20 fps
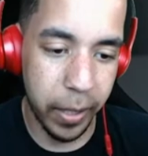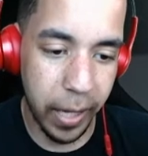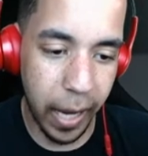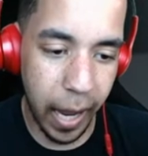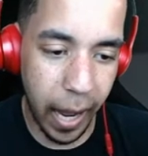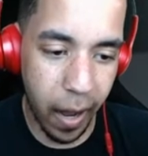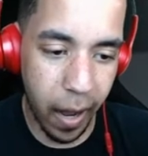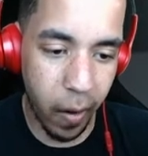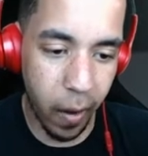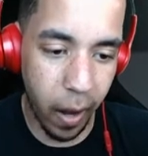
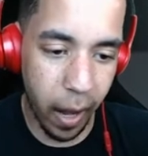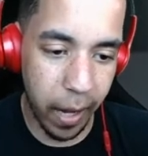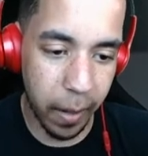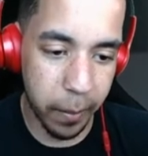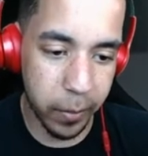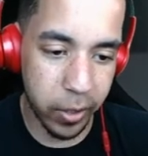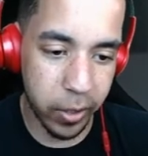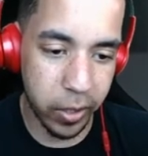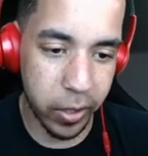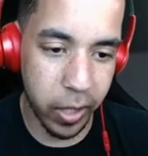now I am
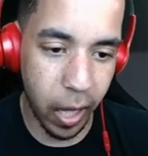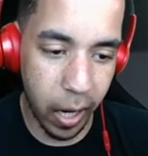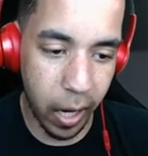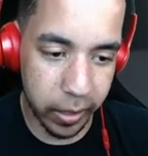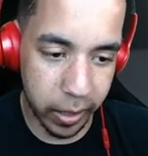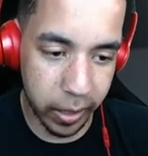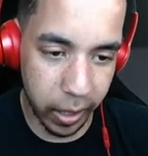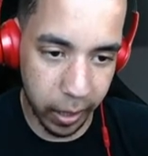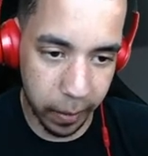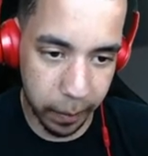
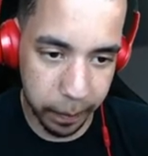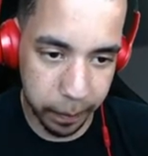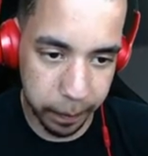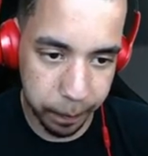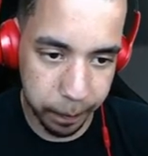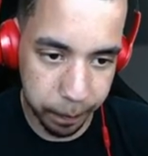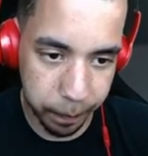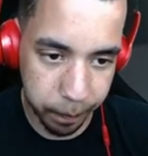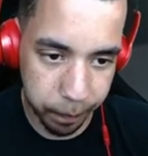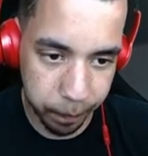stocked up
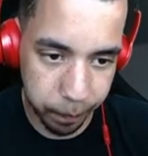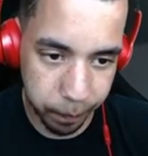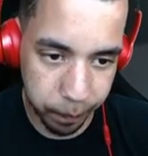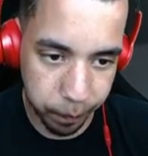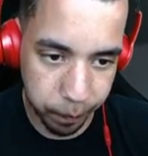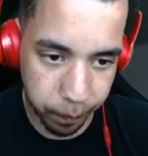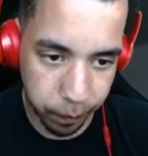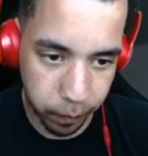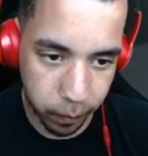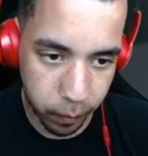
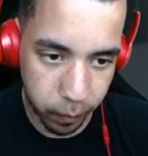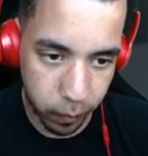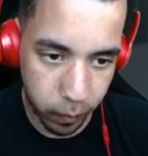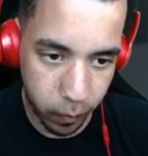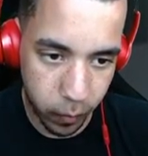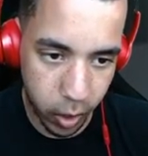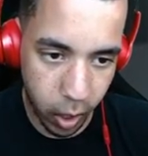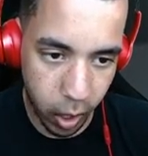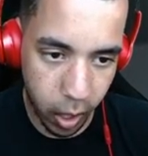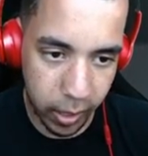
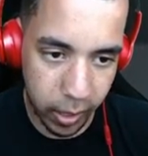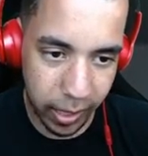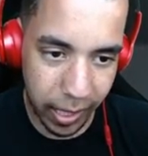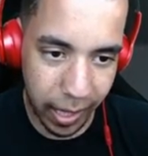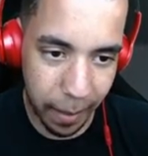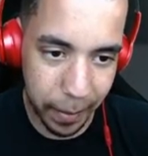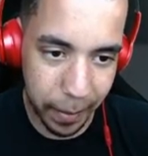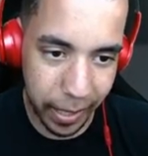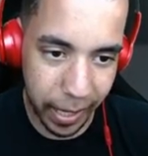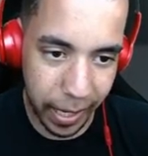on
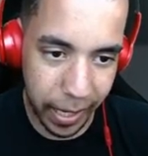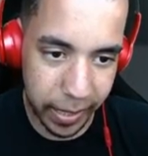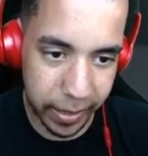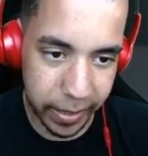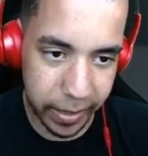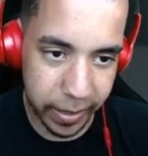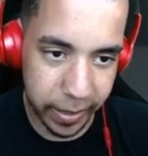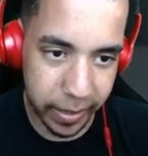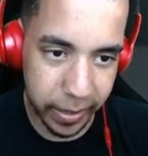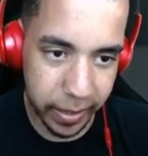
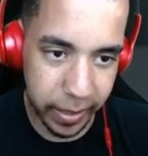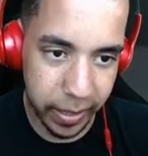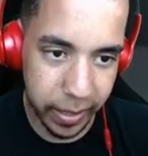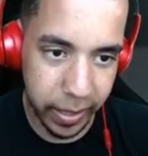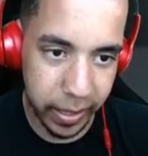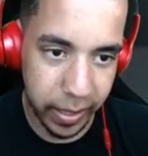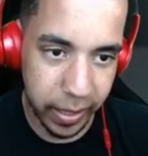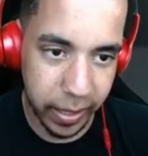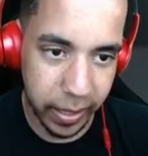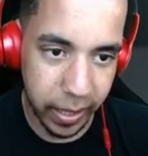lemonades.
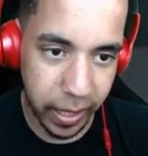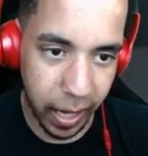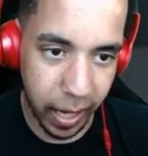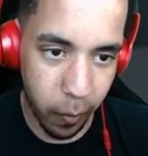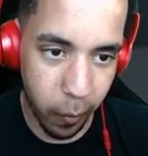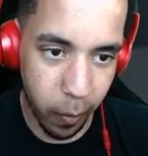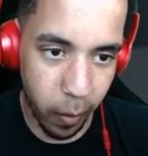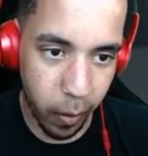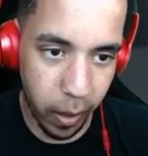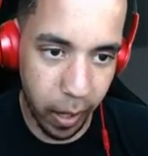I
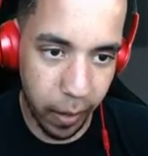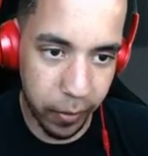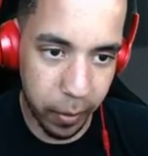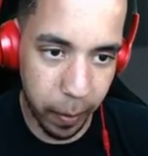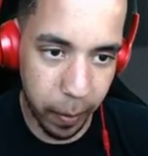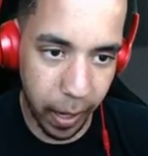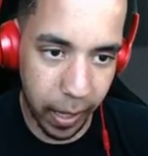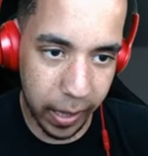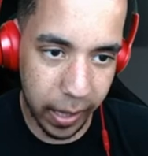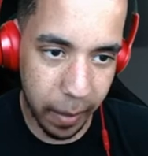won't have to
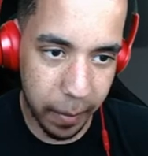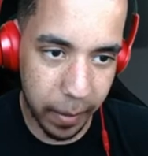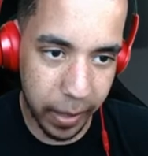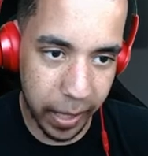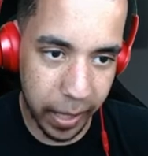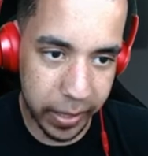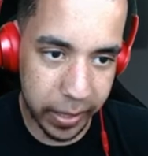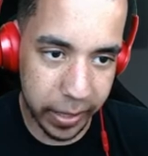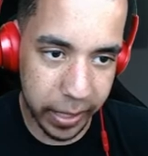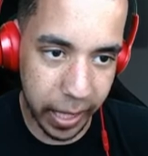buy
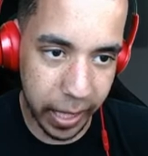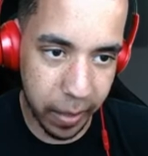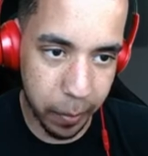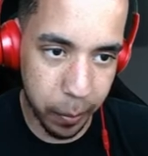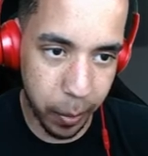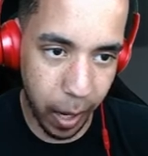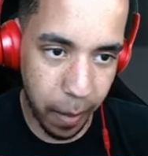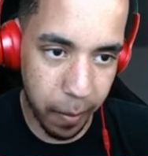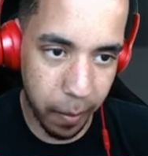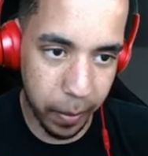lemonades again
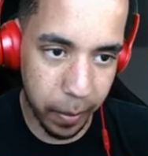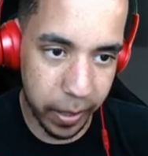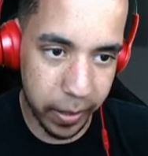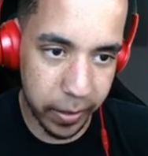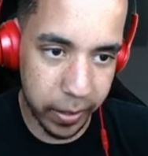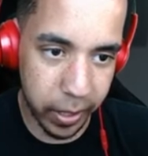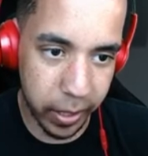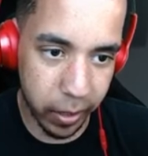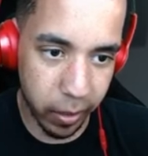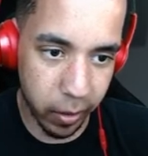probably
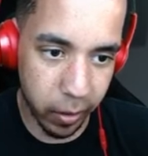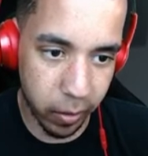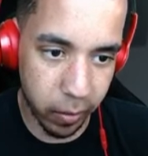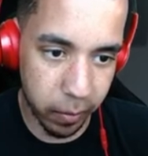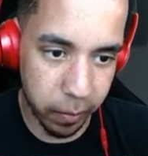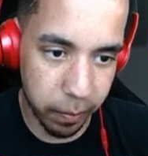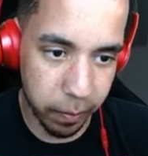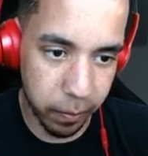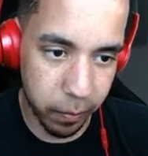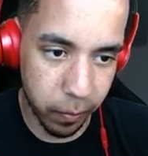
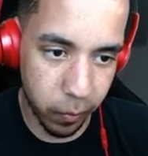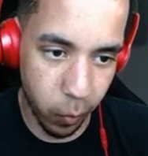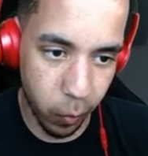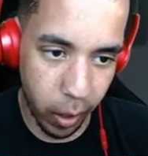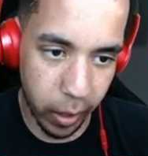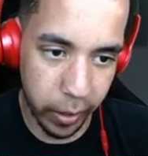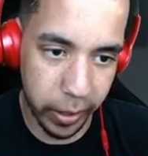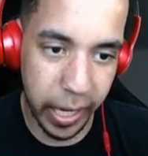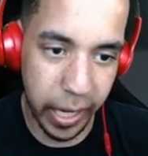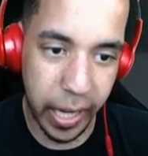until,
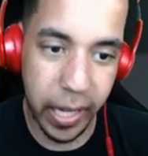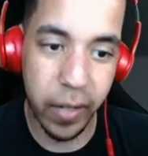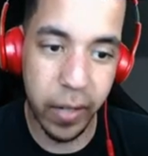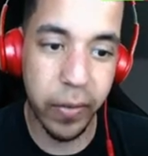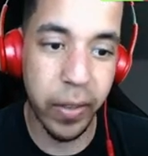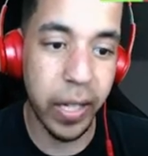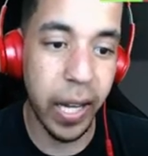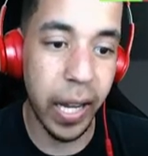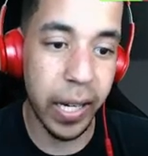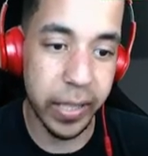well, the end of
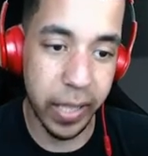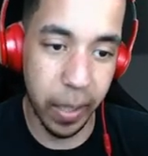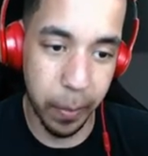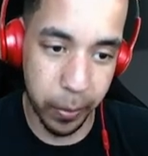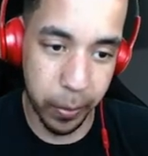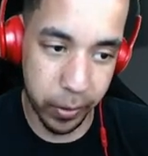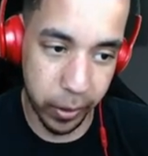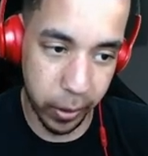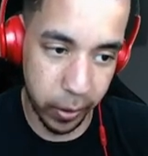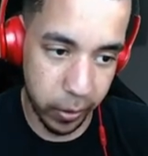the next
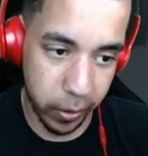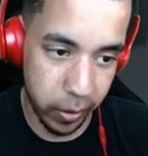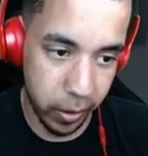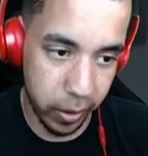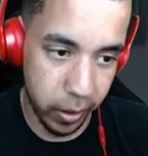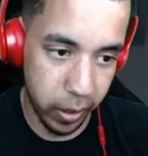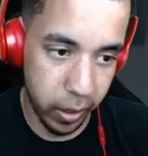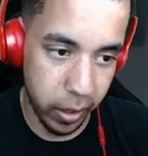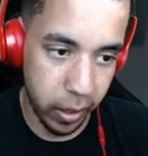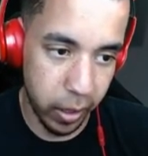episode.
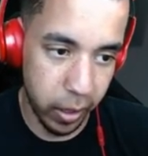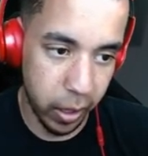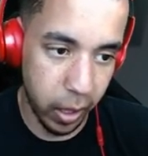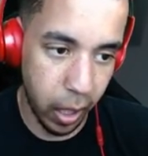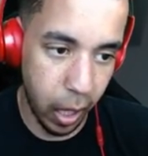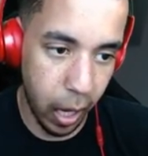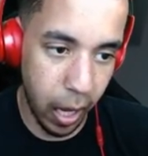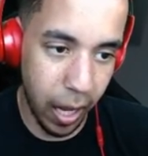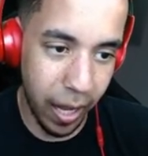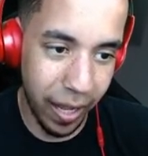
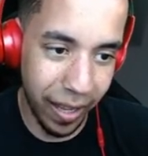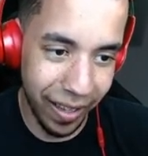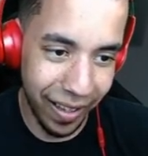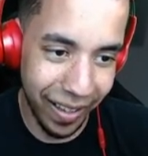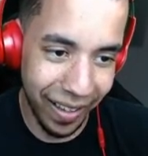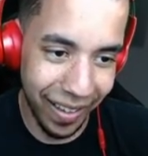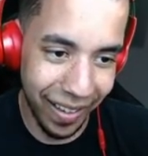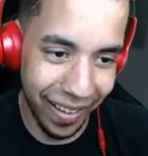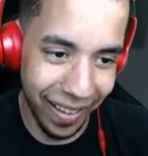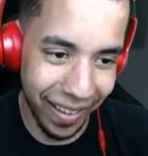Uh,
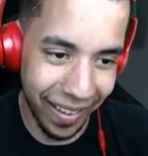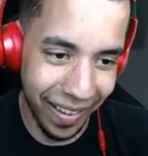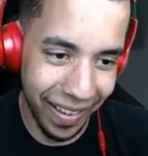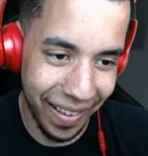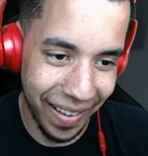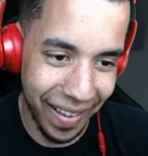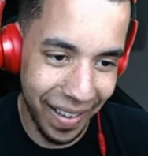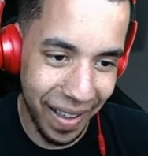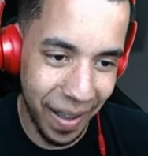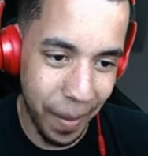
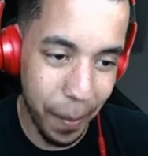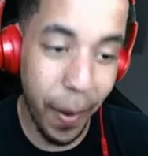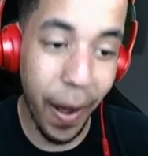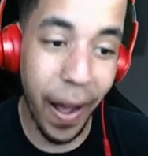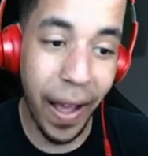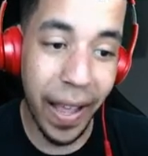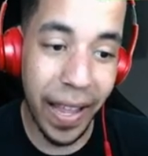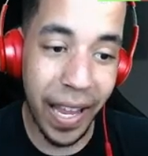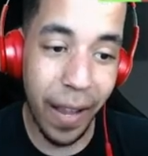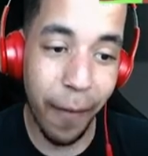
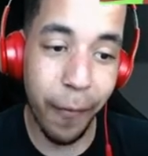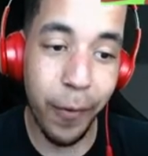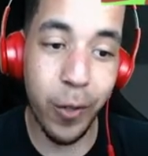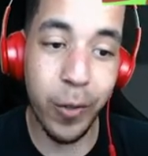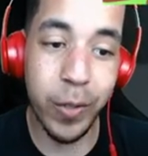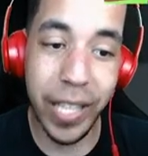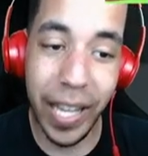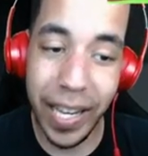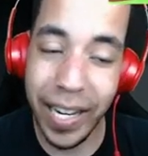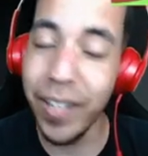but if you
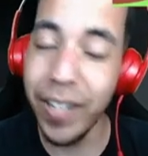did